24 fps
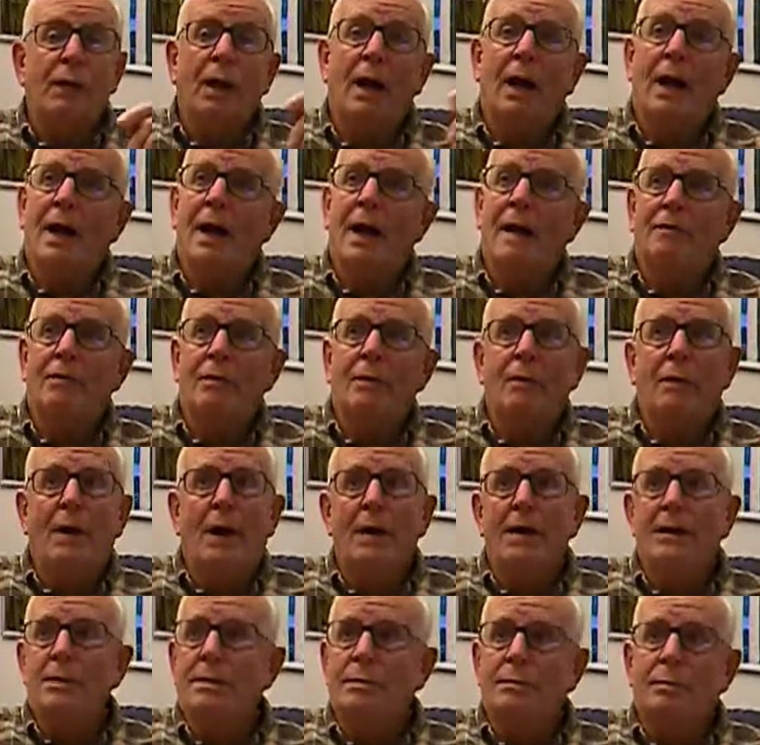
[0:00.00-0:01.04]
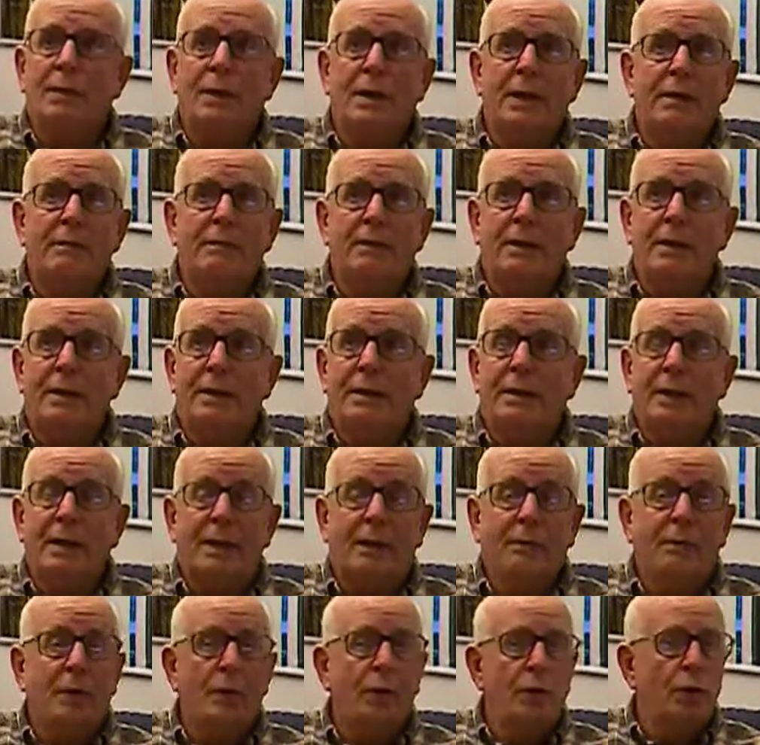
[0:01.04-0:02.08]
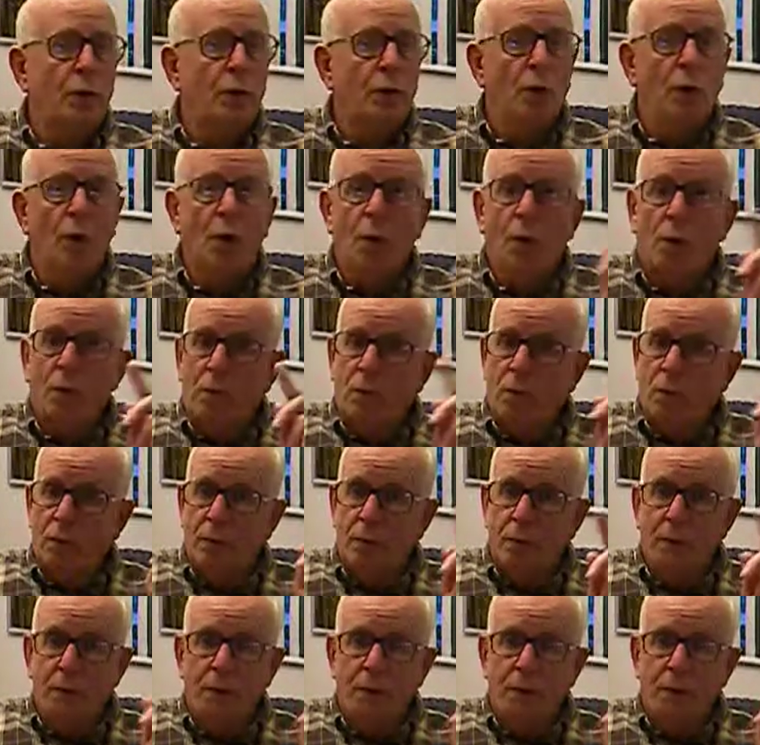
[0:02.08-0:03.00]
well, I have a right to believe anything I want. No.